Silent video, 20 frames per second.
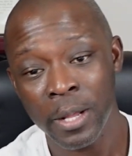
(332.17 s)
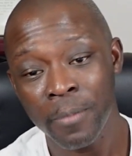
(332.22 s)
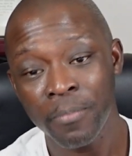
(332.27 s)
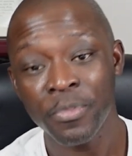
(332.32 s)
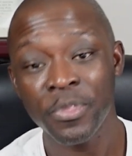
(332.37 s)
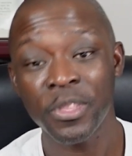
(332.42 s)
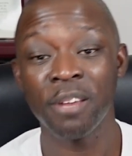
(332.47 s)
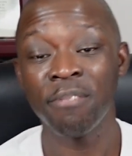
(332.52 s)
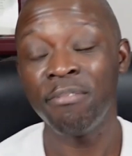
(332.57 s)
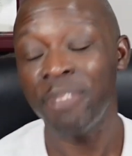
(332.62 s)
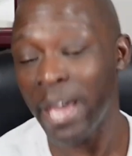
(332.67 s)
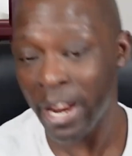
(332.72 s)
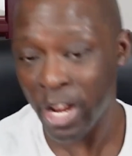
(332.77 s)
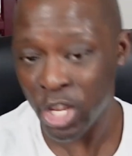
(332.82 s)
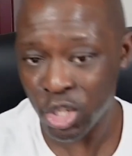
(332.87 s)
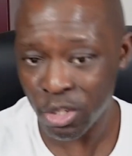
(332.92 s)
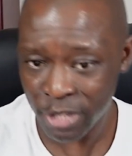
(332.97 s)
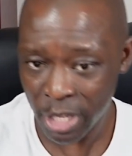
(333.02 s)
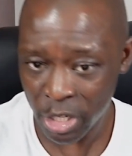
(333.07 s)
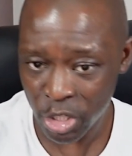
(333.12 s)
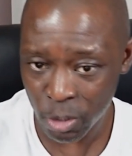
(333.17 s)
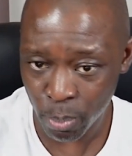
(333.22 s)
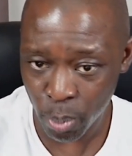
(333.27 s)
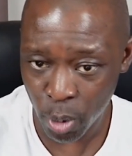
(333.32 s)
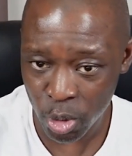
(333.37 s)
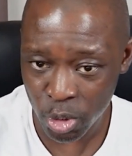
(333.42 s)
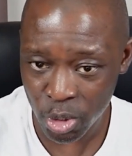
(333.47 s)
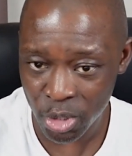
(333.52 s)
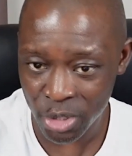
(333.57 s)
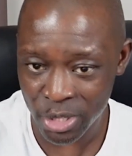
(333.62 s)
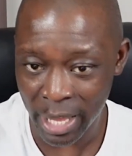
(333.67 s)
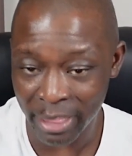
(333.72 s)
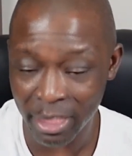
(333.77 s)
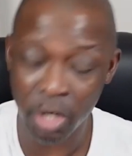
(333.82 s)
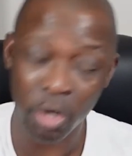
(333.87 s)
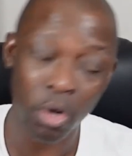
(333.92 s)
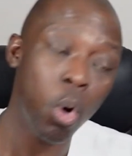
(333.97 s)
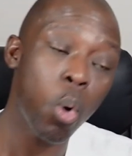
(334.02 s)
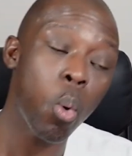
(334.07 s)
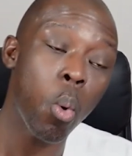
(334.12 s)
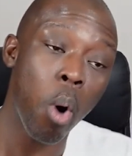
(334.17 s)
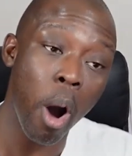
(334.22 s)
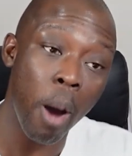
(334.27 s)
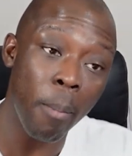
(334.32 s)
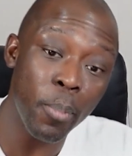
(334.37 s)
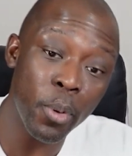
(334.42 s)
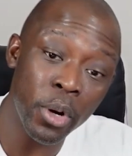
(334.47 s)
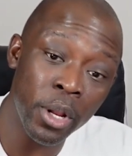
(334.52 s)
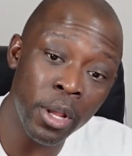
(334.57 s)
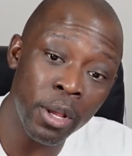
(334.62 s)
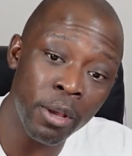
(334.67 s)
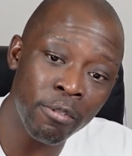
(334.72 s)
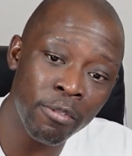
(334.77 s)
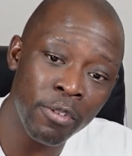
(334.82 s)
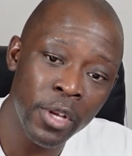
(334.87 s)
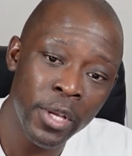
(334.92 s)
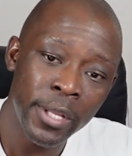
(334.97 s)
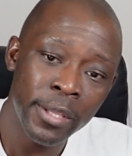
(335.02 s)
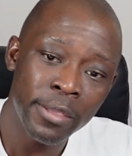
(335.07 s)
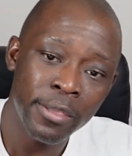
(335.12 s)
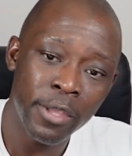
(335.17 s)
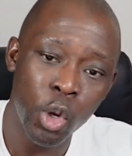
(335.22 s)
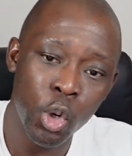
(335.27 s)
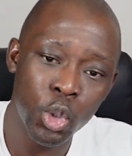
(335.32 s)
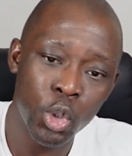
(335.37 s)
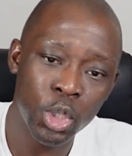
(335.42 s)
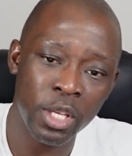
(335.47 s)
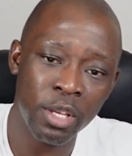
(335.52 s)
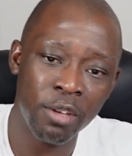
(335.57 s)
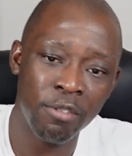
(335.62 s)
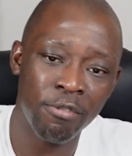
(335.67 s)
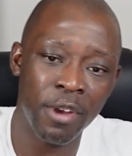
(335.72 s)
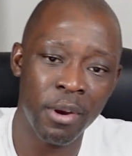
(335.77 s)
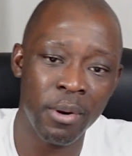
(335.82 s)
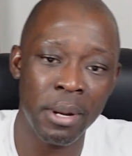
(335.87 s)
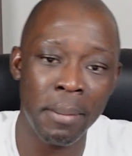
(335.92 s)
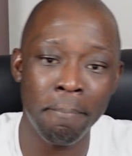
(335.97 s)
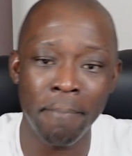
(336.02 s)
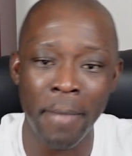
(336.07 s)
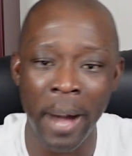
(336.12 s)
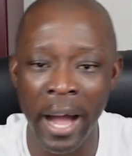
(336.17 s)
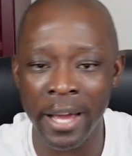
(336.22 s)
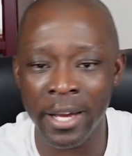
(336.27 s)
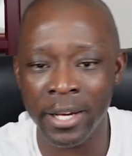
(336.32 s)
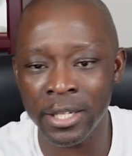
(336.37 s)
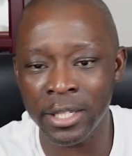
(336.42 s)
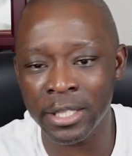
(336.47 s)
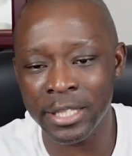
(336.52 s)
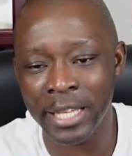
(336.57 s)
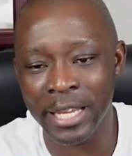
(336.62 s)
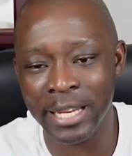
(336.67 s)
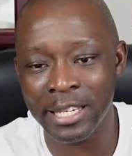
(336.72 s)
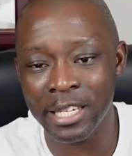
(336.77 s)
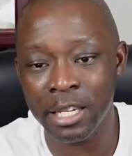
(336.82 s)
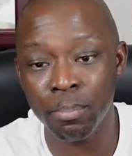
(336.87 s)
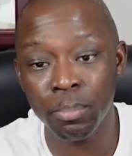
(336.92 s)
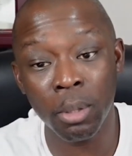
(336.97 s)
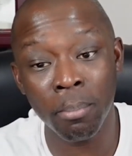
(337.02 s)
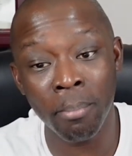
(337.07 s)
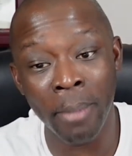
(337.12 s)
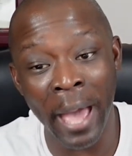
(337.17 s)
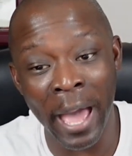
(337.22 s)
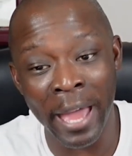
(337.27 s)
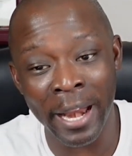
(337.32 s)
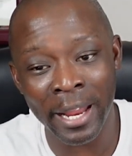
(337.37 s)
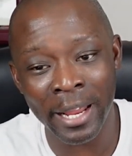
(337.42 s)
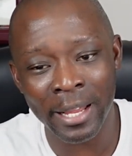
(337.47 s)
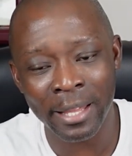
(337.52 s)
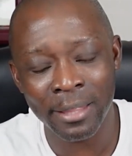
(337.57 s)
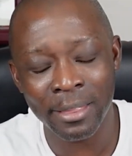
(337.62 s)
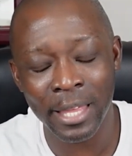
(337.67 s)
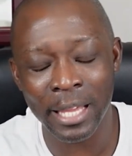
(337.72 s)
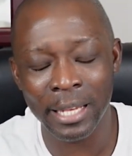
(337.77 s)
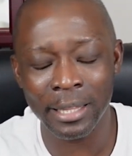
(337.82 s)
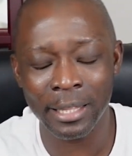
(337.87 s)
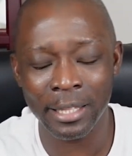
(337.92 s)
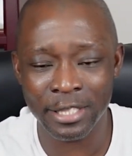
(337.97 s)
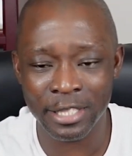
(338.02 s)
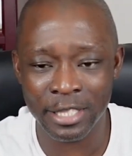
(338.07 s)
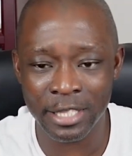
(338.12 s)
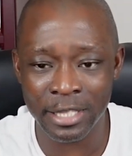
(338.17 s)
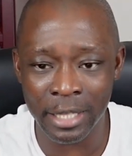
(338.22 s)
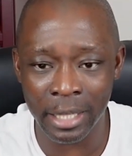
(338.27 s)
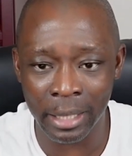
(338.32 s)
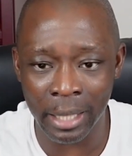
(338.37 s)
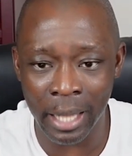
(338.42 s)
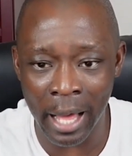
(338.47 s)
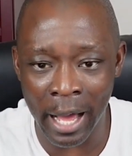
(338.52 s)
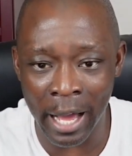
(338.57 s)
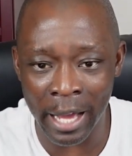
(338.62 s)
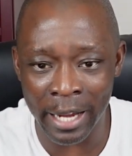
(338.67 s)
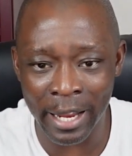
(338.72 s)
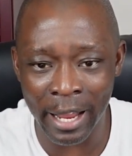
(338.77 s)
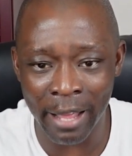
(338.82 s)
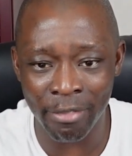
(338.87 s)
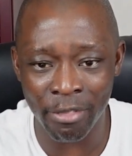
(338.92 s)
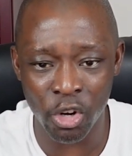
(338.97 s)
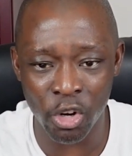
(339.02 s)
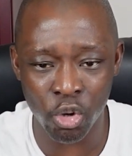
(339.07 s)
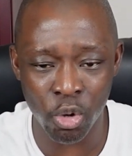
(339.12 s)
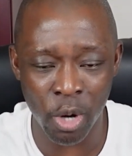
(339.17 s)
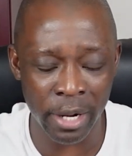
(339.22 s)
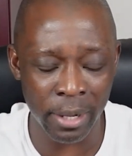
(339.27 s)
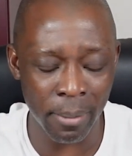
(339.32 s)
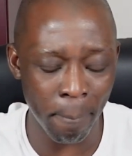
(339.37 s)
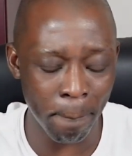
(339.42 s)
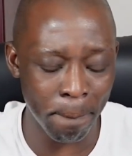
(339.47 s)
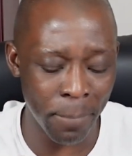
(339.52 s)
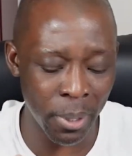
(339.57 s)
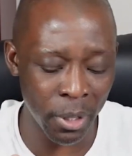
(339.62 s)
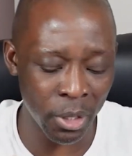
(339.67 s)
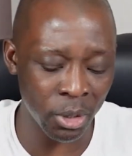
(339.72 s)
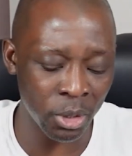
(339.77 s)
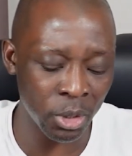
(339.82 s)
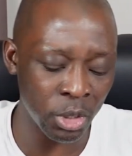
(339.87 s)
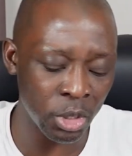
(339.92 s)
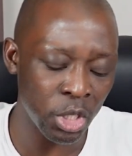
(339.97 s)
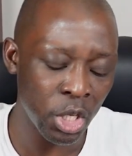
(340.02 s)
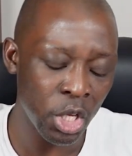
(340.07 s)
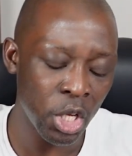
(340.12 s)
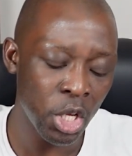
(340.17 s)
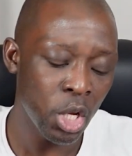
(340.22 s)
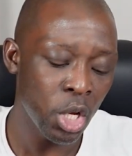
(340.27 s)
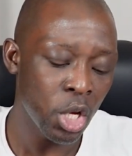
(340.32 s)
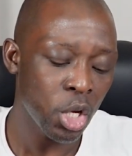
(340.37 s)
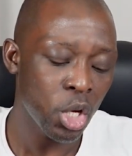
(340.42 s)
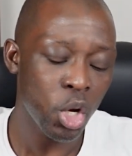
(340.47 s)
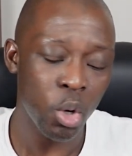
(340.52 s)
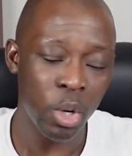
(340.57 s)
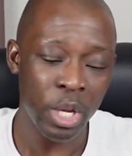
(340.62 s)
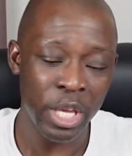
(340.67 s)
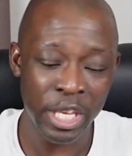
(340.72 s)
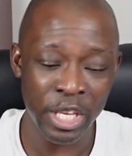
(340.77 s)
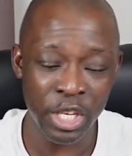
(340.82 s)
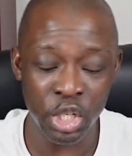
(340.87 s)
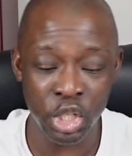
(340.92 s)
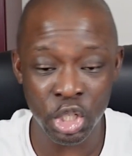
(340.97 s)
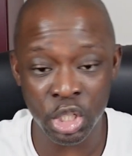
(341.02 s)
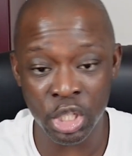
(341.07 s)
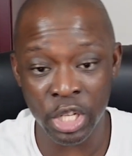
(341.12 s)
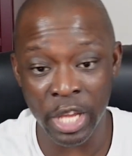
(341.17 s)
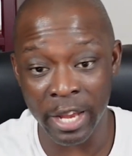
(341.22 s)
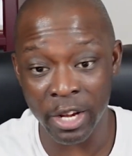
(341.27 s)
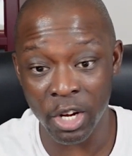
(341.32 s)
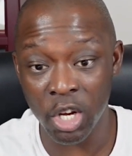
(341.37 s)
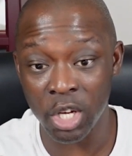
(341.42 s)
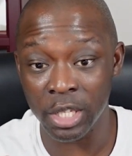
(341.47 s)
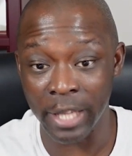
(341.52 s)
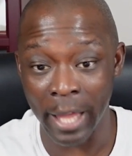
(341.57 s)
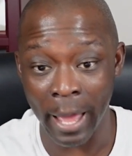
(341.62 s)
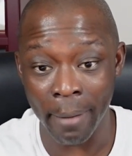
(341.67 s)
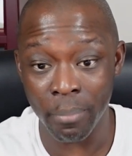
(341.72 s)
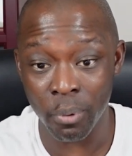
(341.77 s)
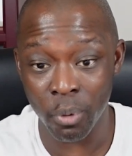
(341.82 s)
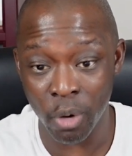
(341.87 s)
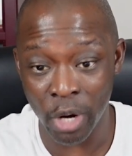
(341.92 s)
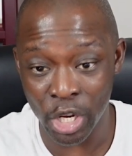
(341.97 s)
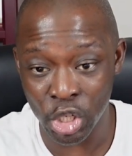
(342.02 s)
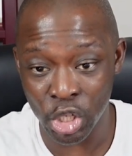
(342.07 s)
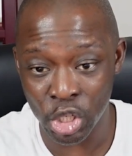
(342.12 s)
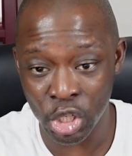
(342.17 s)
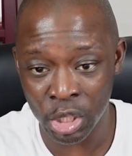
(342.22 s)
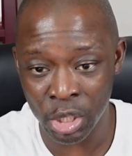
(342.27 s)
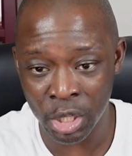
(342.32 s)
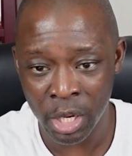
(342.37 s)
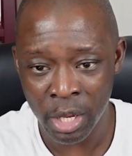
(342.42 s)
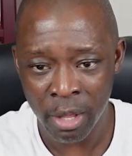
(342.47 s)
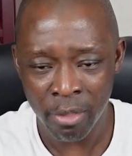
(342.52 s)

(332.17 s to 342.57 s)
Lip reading: The advantage of such a person is that they're cooperative, they're usually very mild and diplomatic, they listen a lot, and they try to build cohesion and collaboration.